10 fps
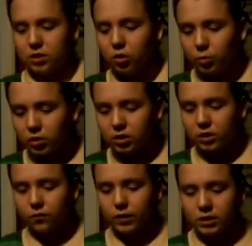notebook,
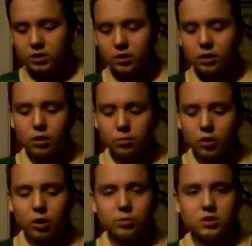thinking chair, and
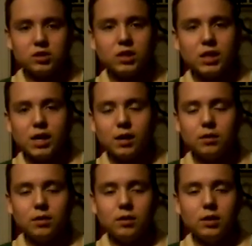Poppins. And
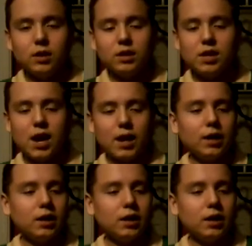yeah.